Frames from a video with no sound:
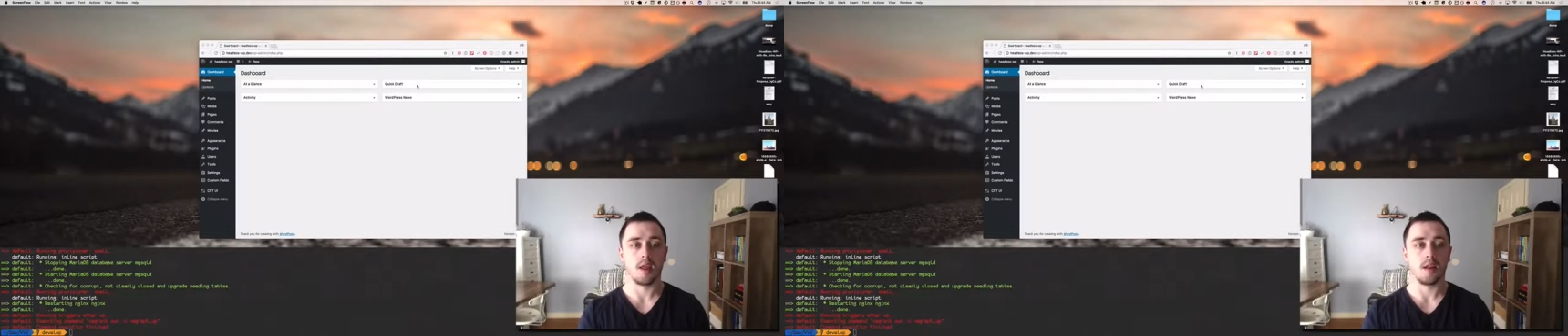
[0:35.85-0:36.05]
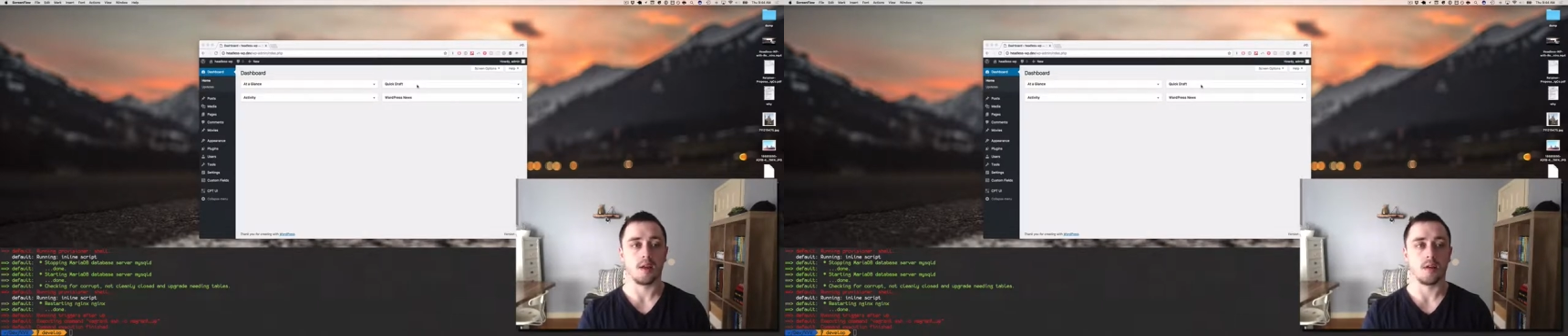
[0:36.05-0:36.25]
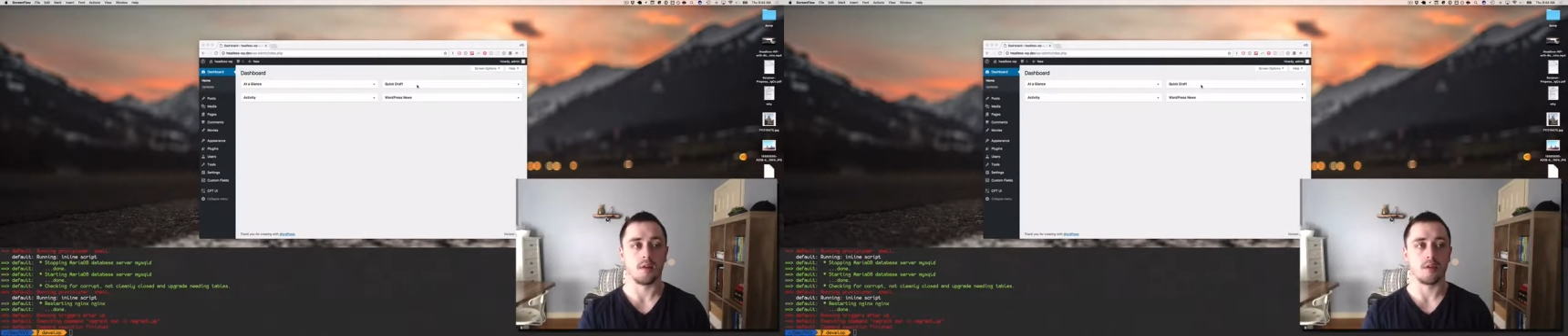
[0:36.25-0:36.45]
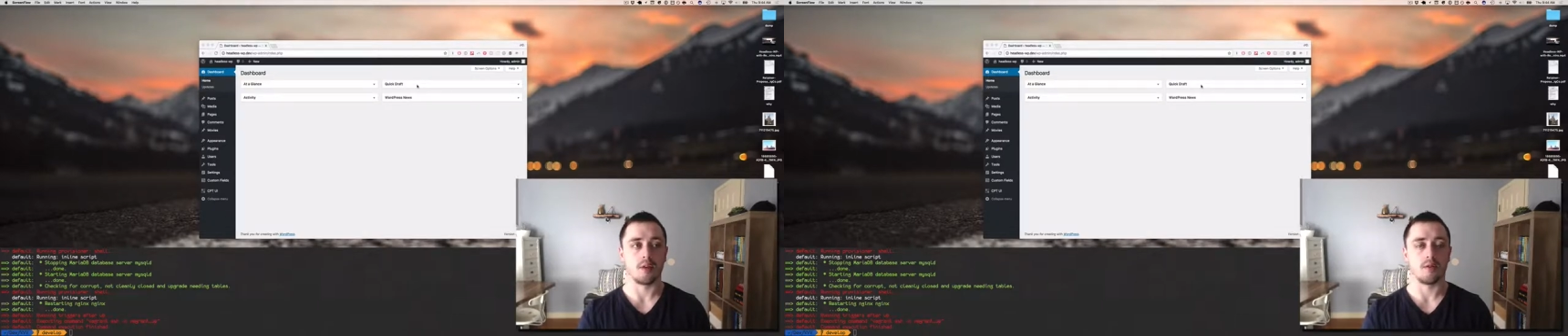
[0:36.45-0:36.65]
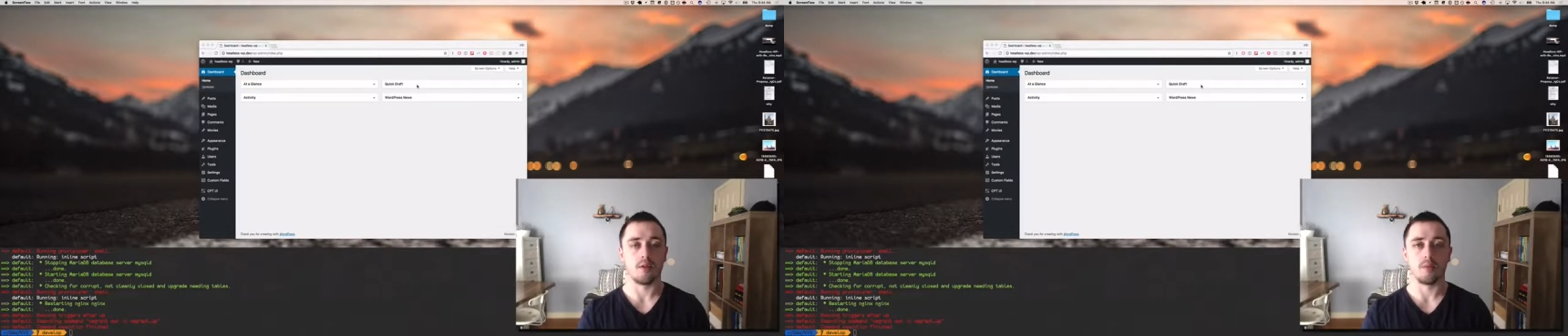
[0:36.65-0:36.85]
There's
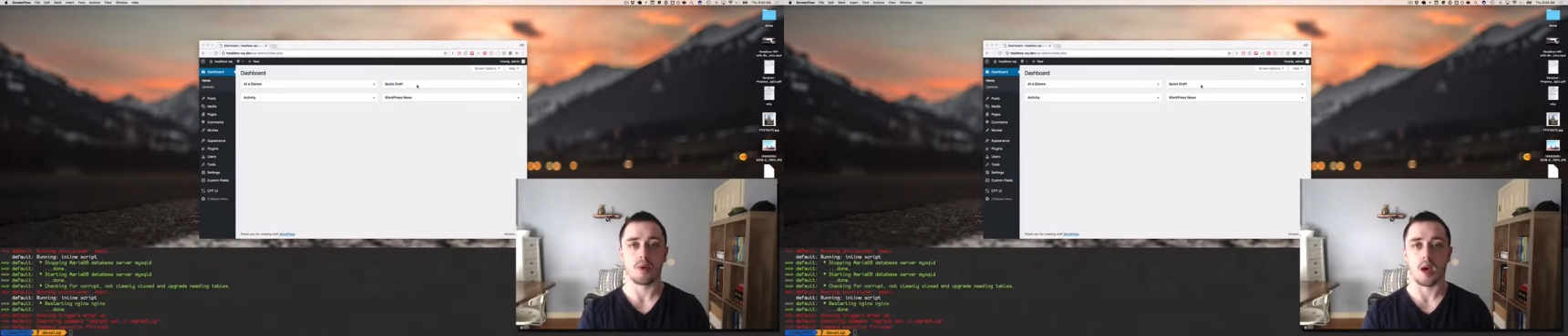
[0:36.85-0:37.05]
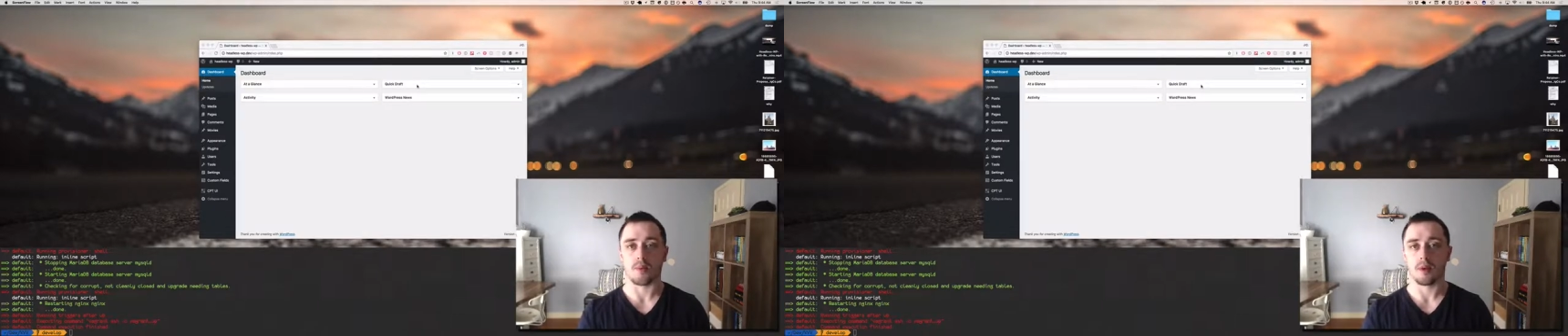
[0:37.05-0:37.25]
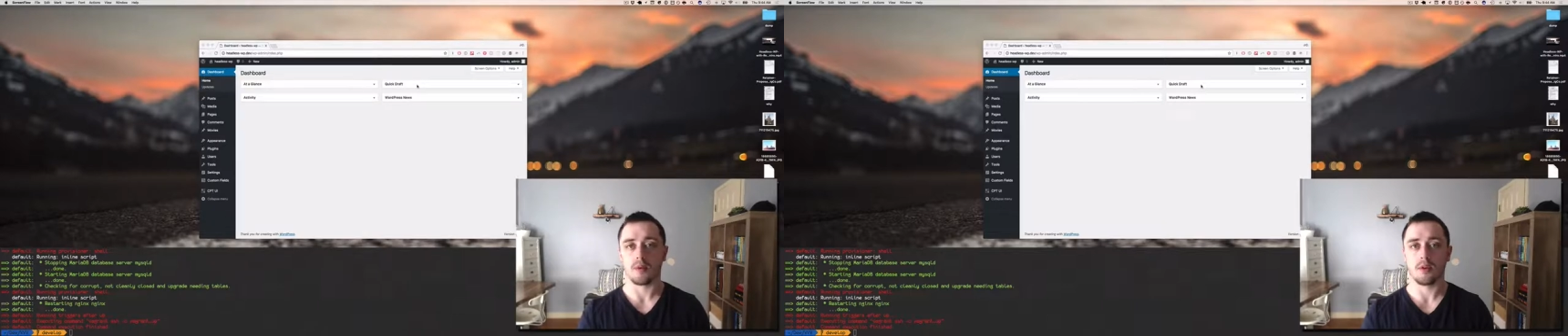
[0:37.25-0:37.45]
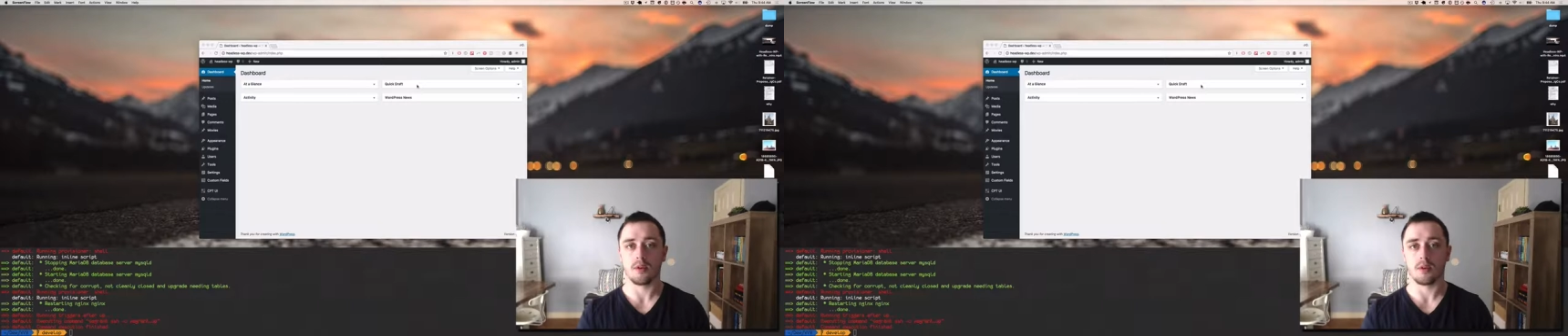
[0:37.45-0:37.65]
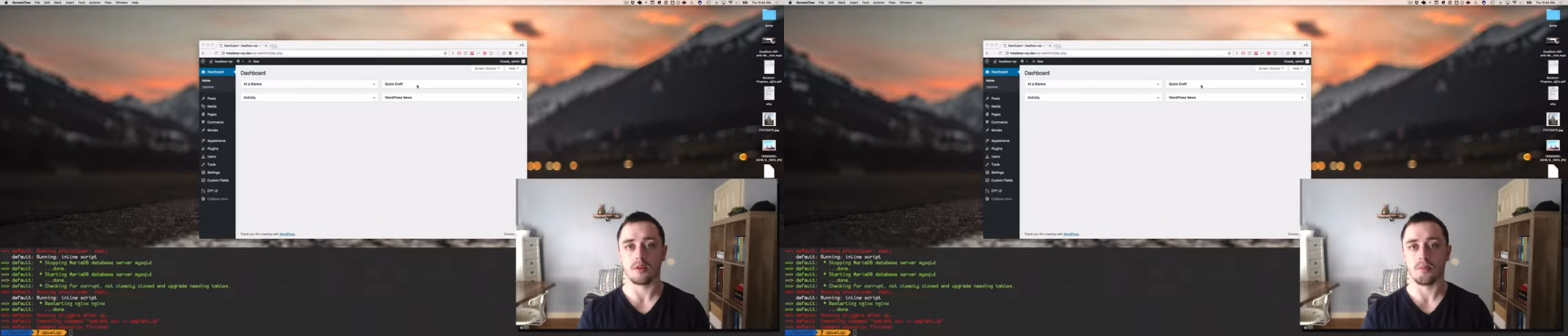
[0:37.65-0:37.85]
a few popular
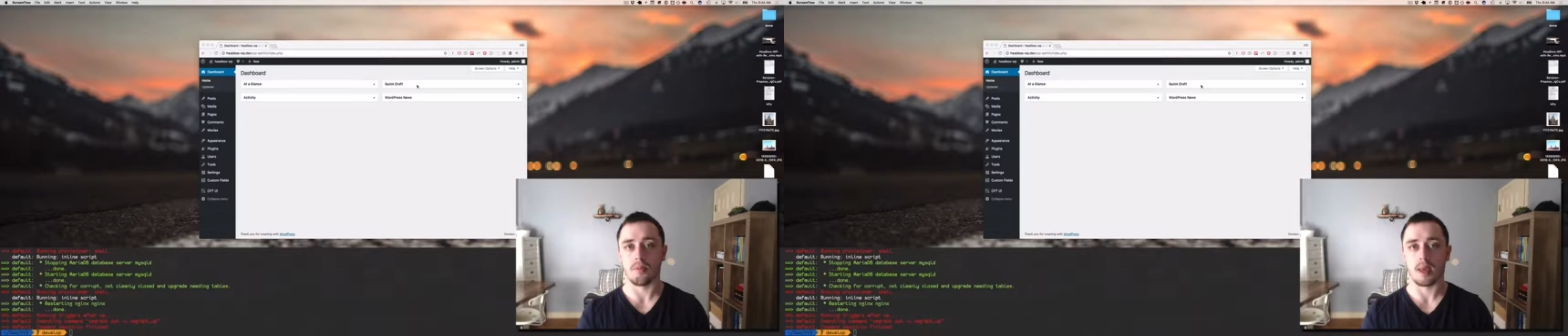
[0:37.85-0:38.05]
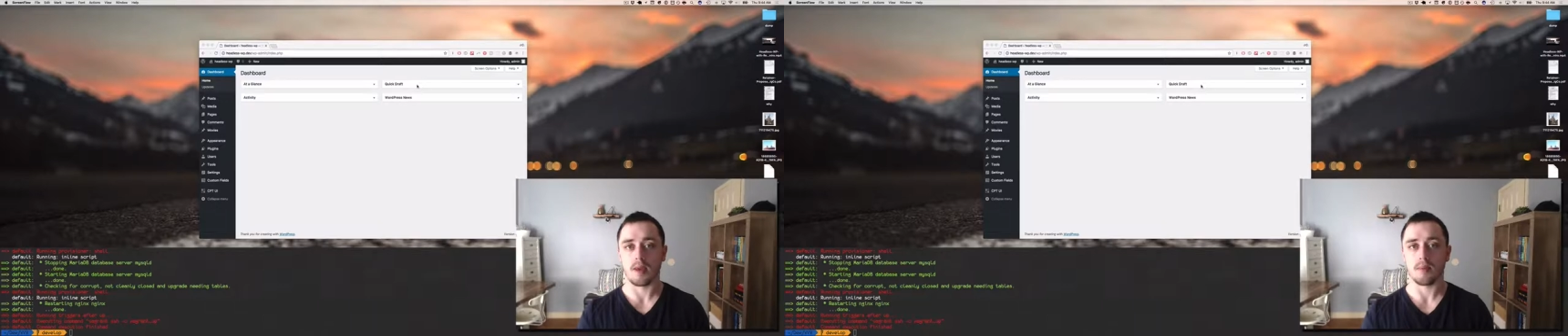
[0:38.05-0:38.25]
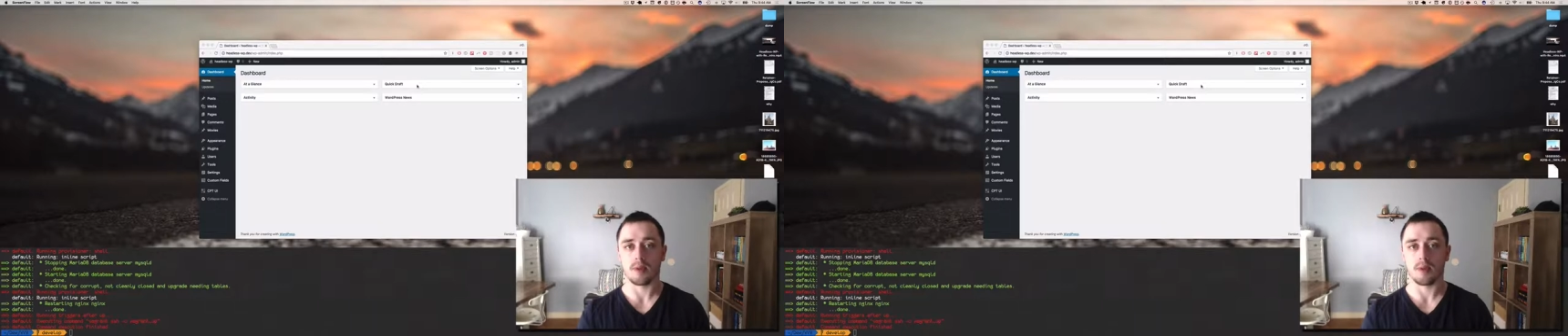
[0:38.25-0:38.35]
ones. There's MAMP.